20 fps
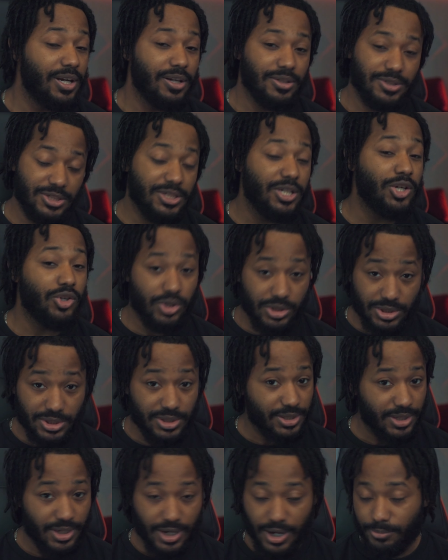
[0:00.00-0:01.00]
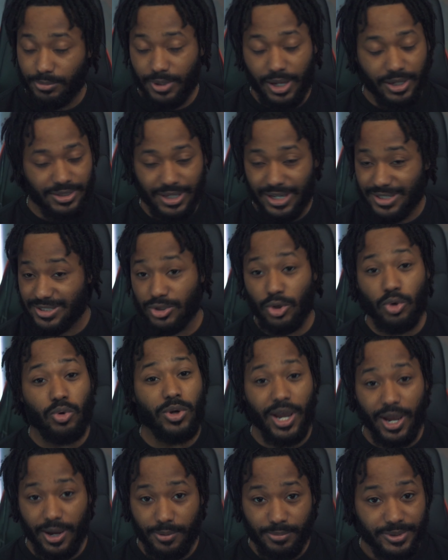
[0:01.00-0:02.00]
Seriously, that's no
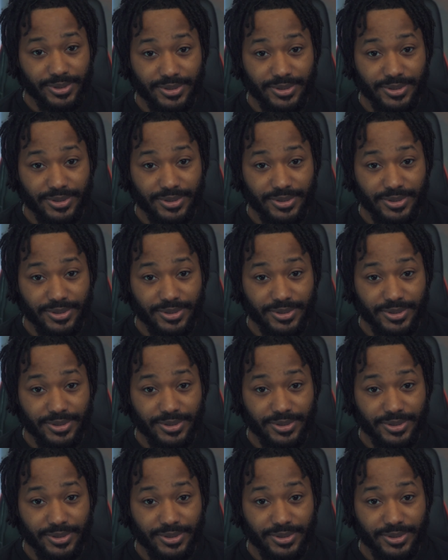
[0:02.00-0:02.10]
cap.